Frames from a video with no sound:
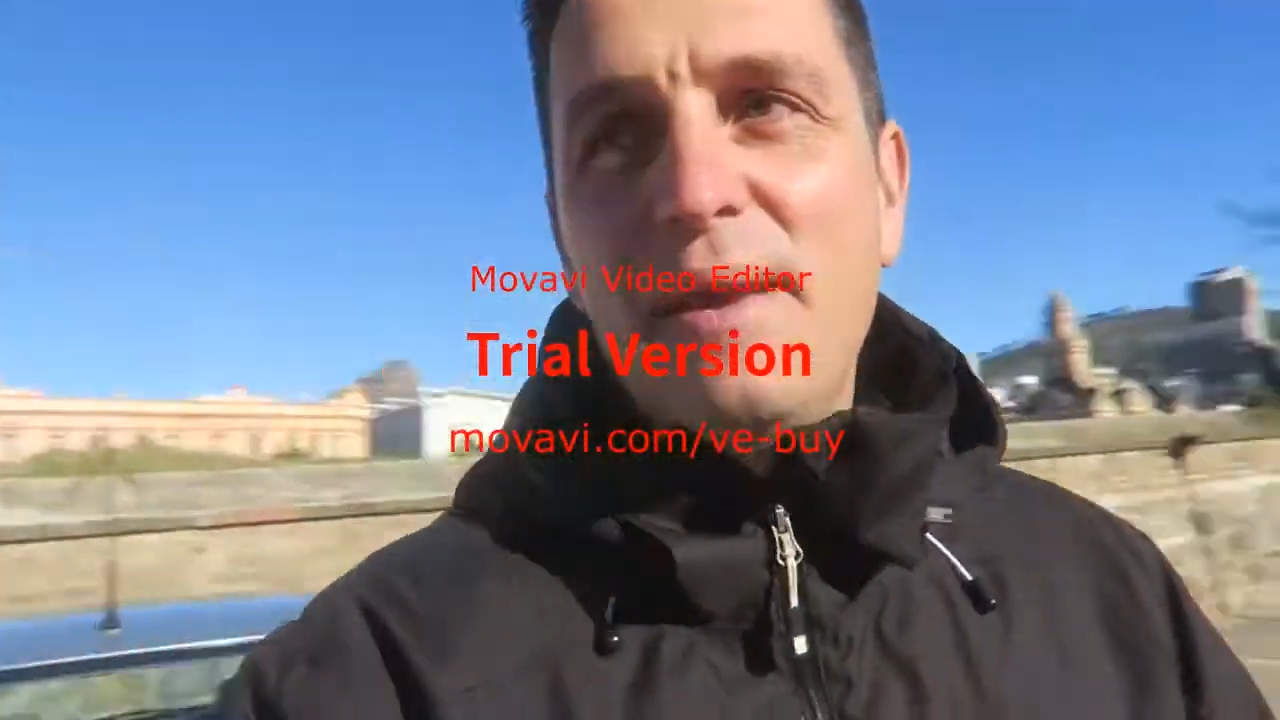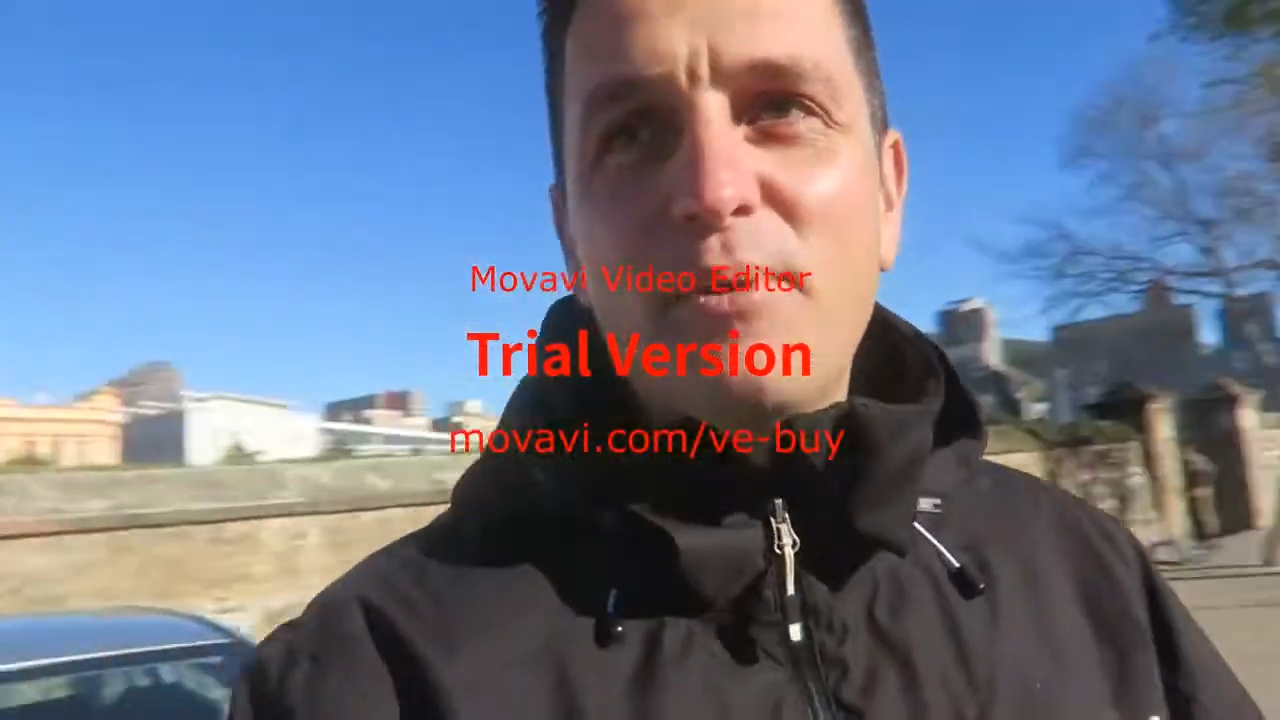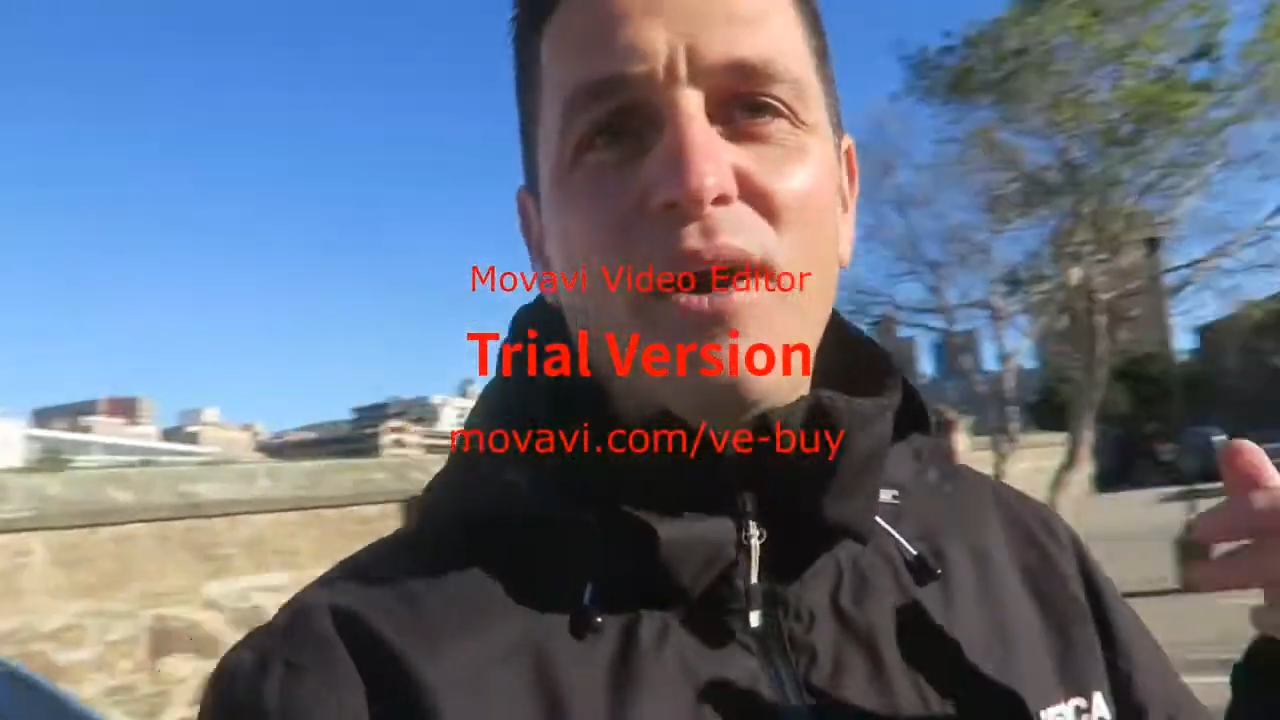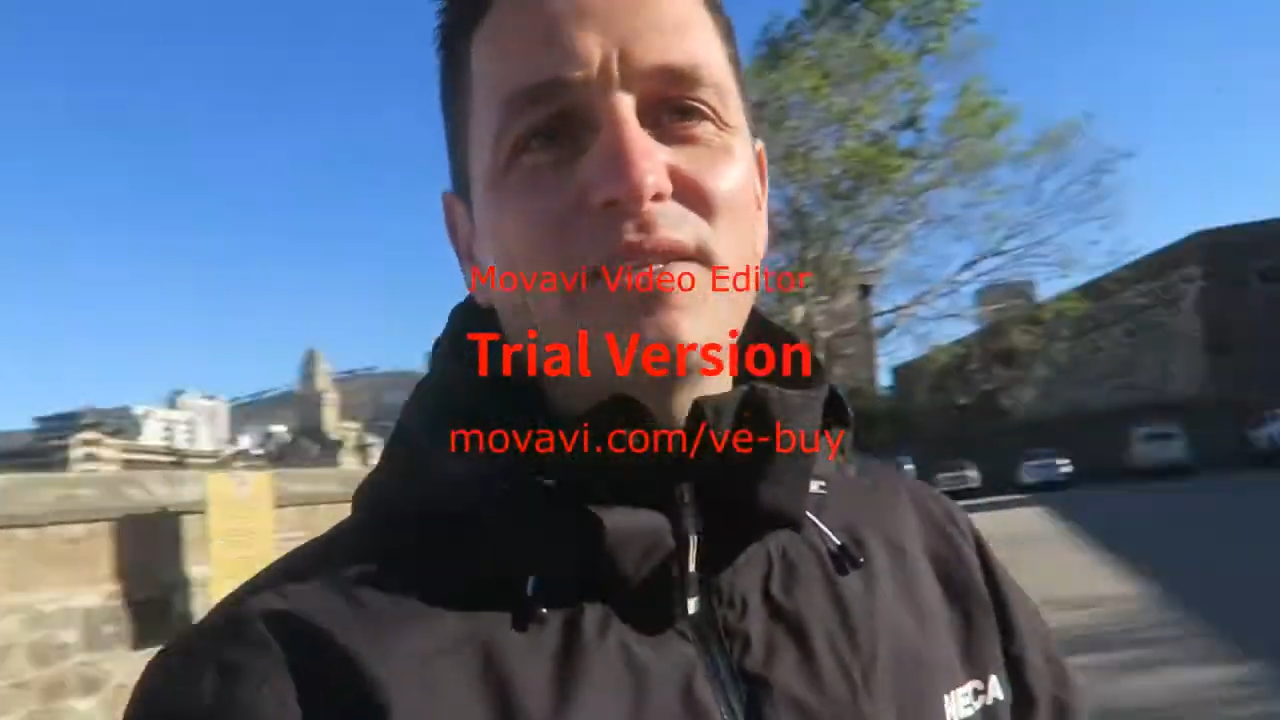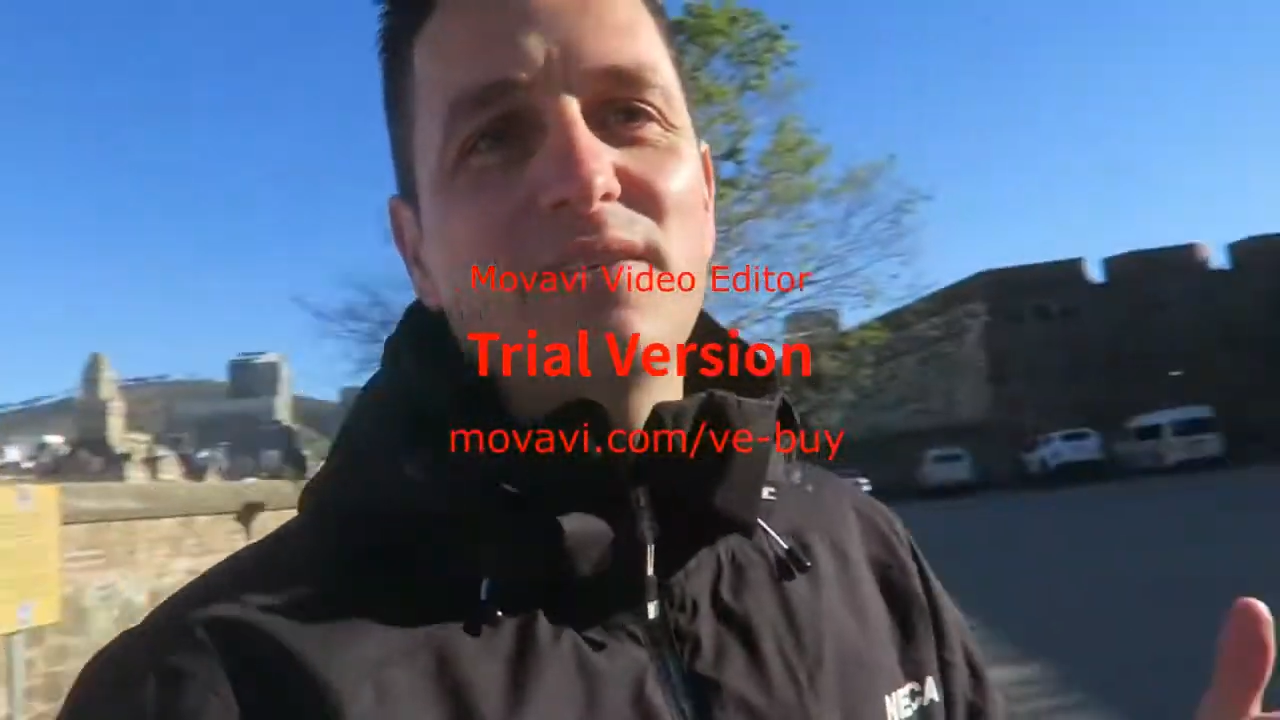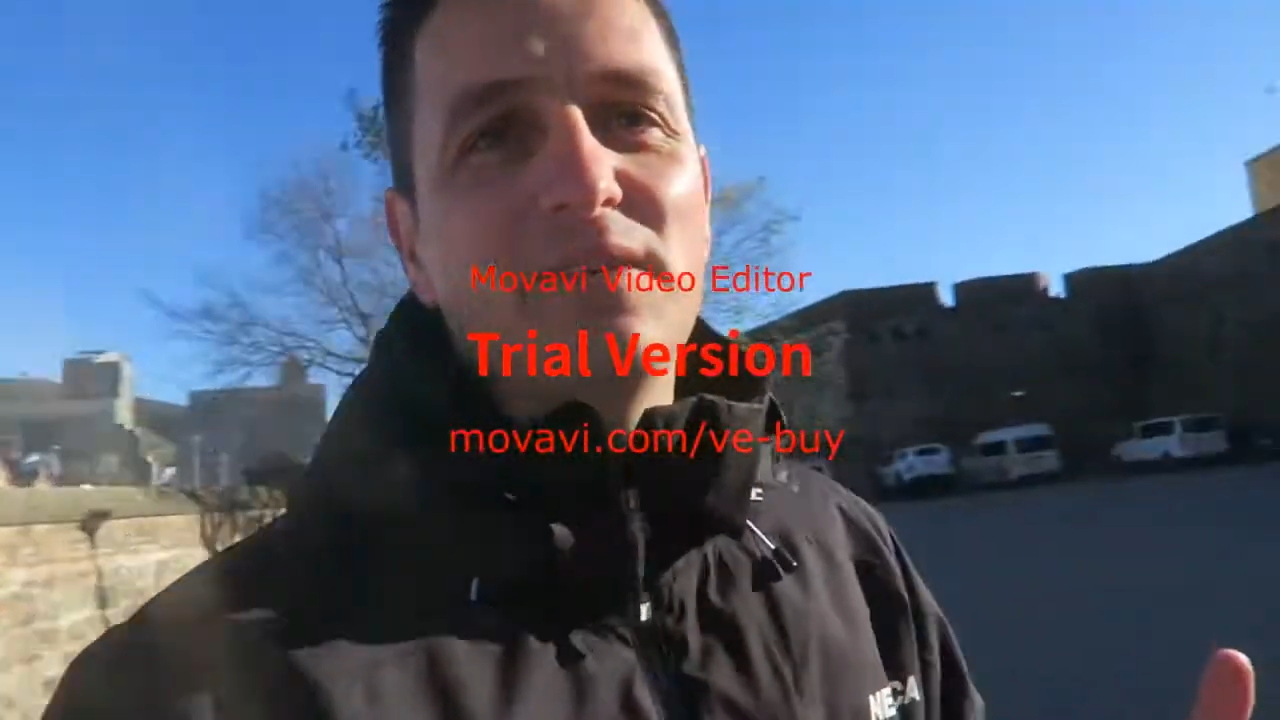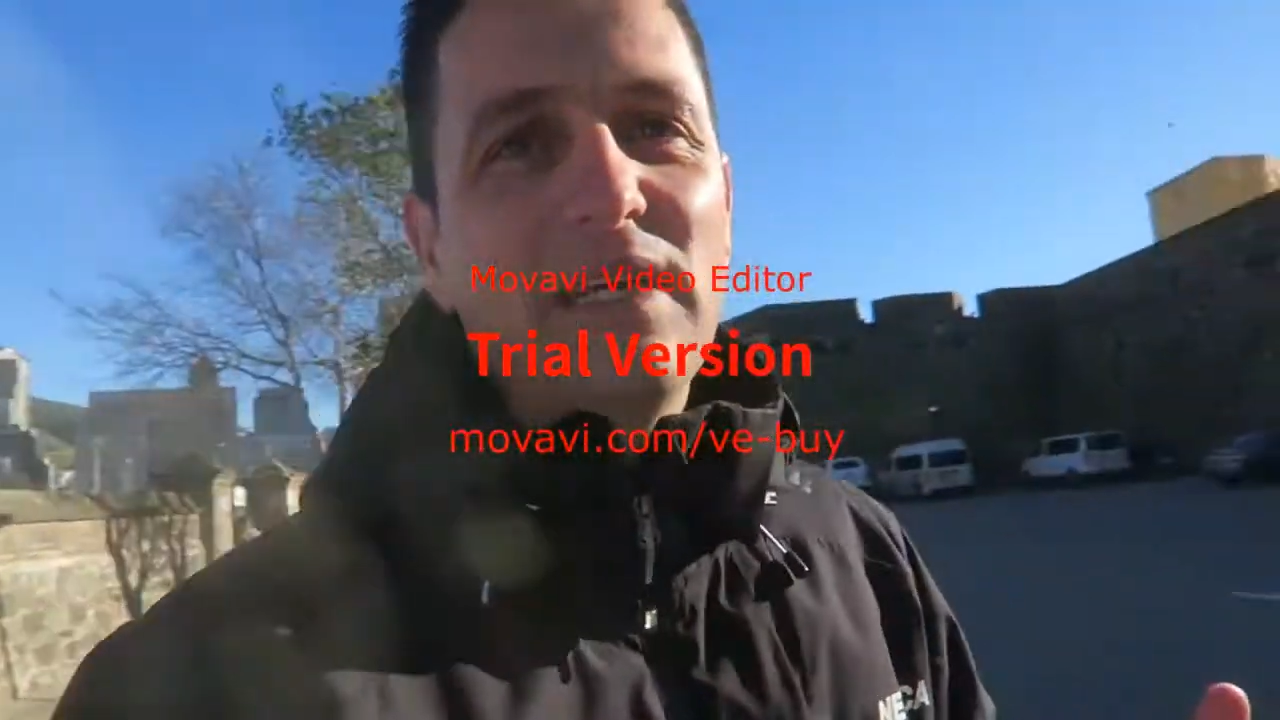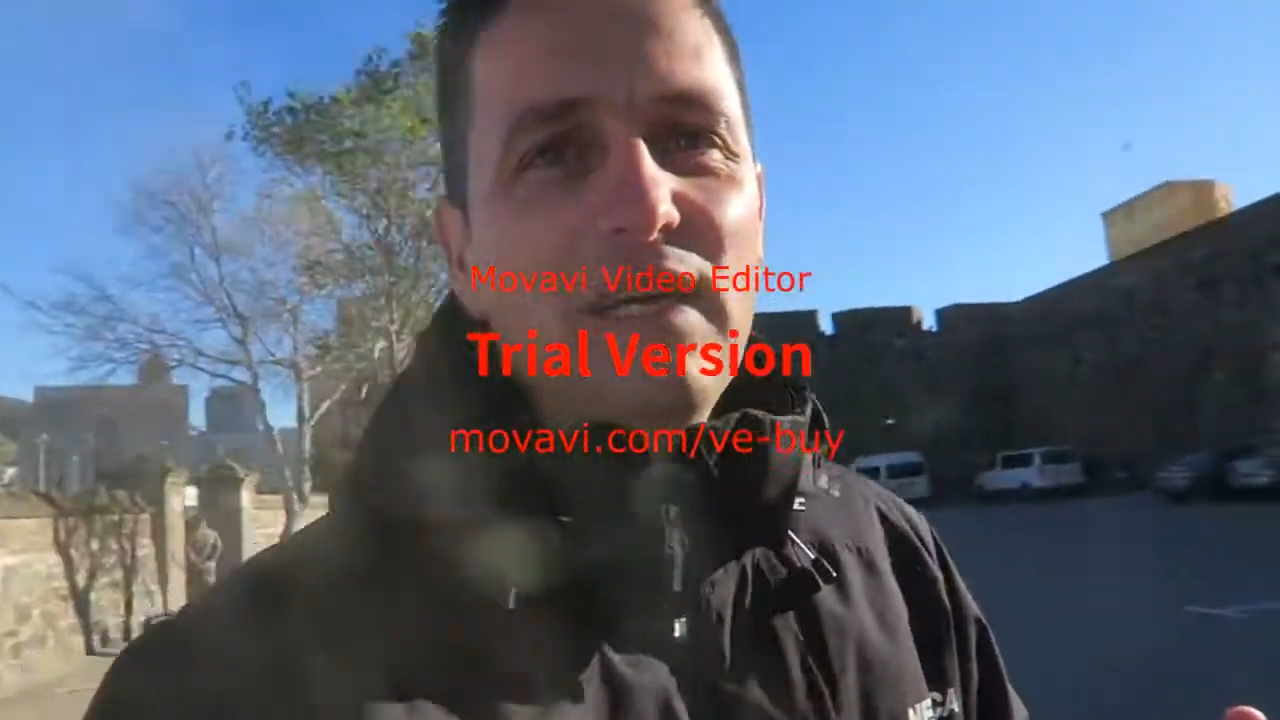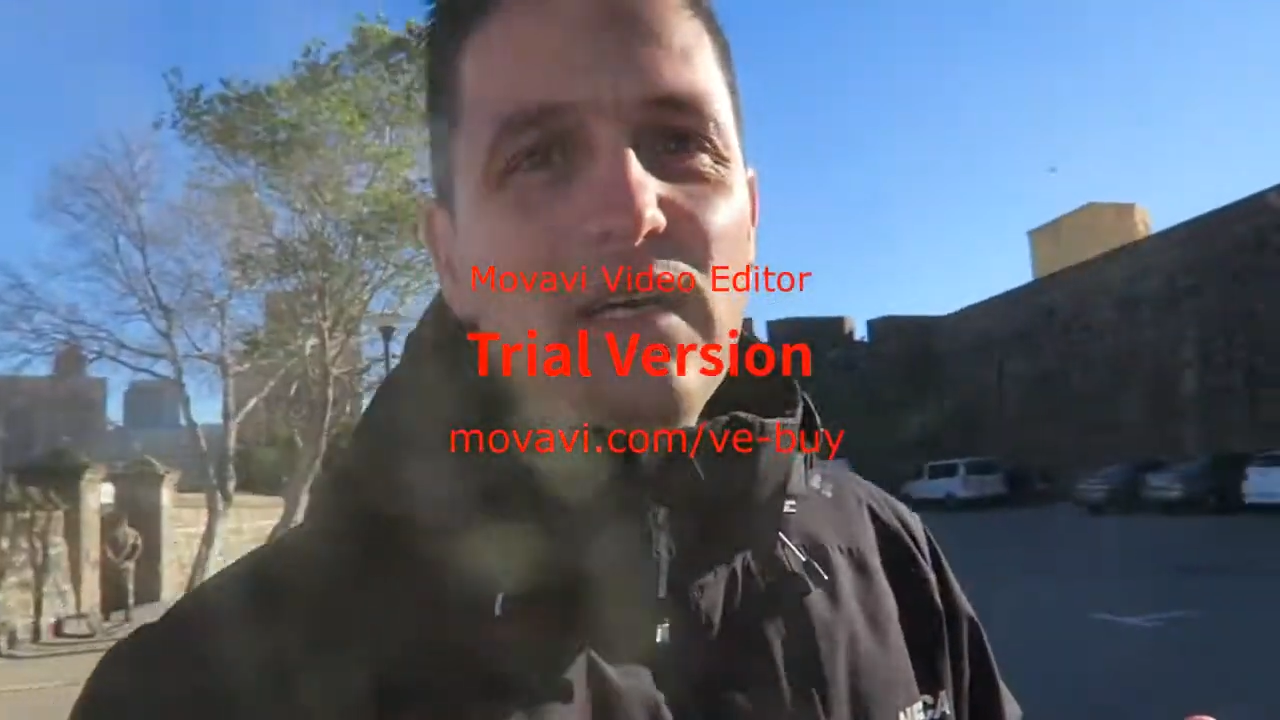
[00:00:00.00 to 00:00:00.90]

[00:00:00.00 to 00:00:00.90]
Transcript: Cape Castle